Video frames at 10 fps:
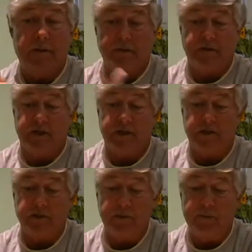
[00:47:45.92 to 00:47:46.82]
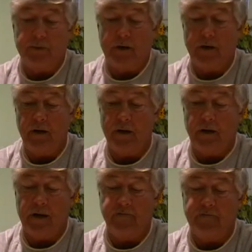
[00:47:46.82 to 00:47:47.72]
And I was training Tommy
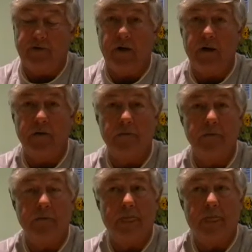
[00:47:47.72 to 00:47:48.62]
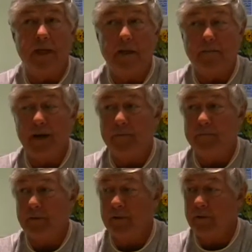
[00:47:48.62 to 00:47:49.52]
Bartlett, Alan Vile, Eddie
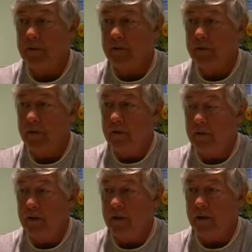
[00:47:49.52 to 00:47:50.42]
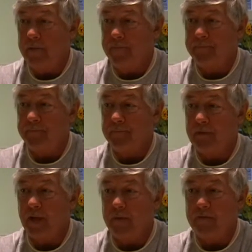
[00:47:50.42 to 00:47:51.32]
Bradbrook,
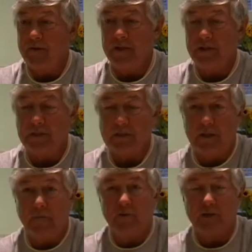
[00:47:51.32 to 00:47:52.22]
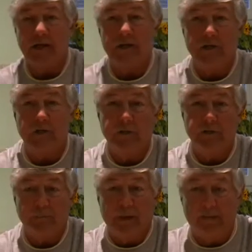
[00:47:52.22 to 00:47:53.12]
couple of others, and I said, I'm training
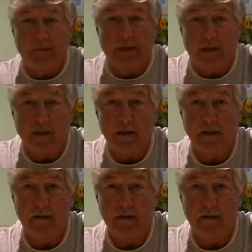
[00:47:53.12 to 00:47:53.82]
you to beat me.